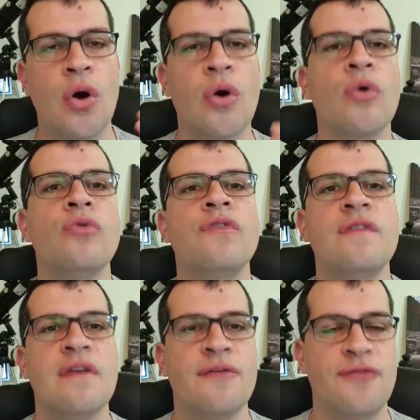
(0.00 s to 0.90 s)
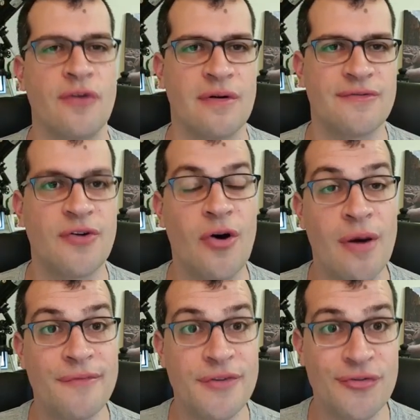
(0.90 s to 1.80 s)
all seek for
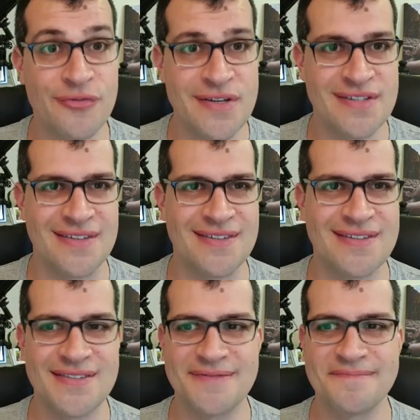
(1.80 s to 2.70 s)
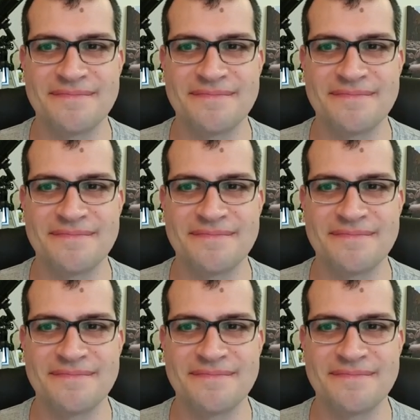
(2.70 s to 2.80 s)
obvious reasons.